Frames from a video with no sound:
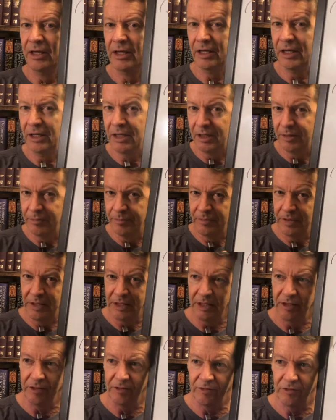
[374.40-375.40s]
um,
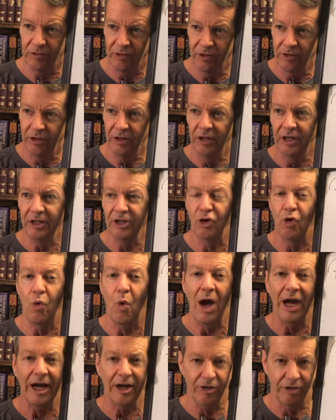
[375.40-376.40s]
his
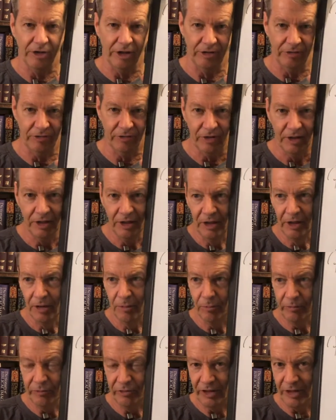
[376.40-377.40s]
inquiries
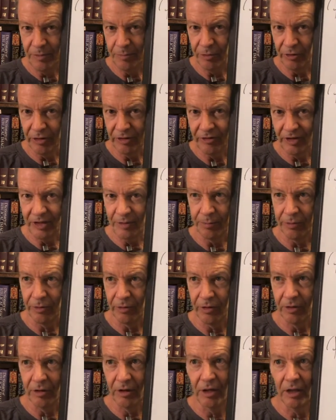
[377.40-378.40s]
deeper and
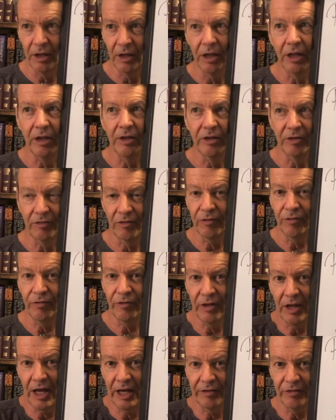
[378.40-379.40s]
deeper. And this is
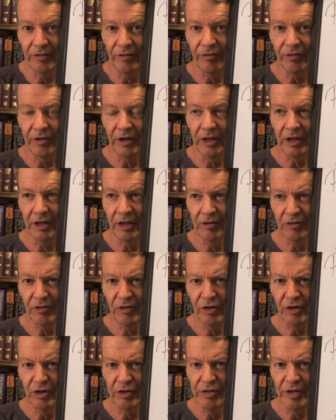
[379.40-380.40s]
philosophy, and it's a
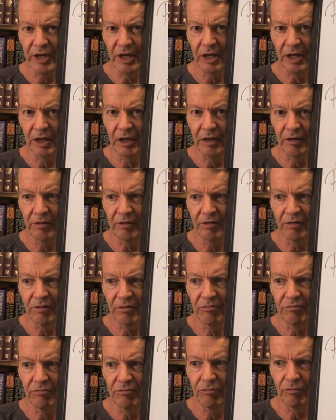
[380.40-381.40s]
good thing.
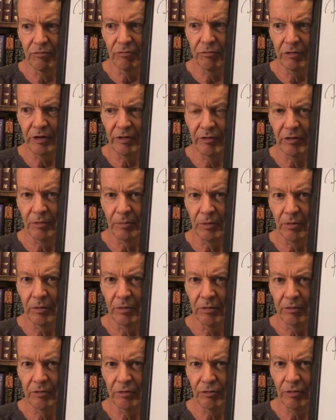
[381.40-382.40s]
It's
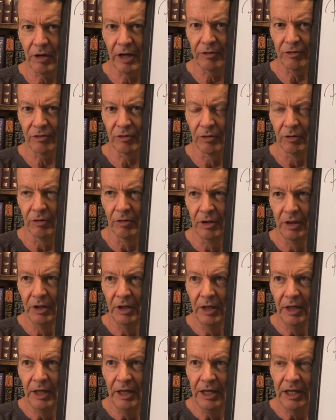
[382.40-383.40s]
reasonable, it's rational.
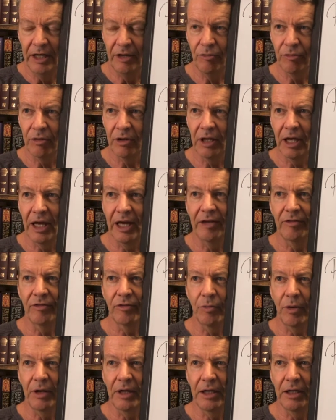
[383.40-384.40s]
He realized,
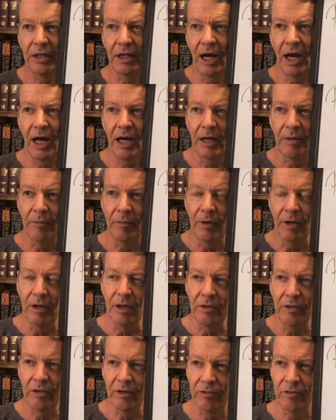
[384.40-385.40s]
wait, I'm uh,
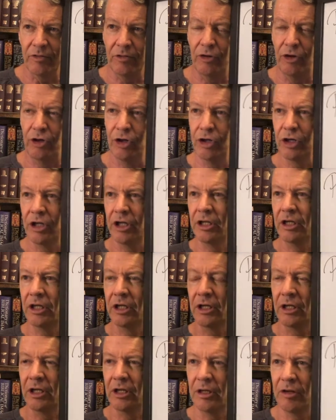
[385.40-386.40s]
this good,
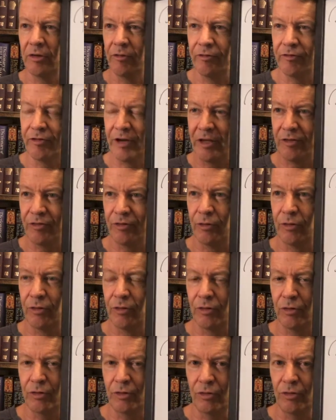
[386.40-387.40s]
faithful
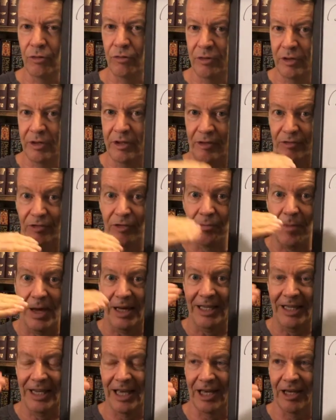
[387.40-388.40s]
who, this is my
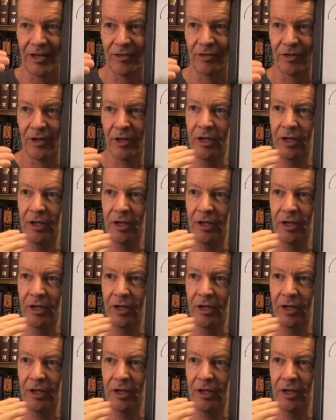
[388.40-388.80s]
guess,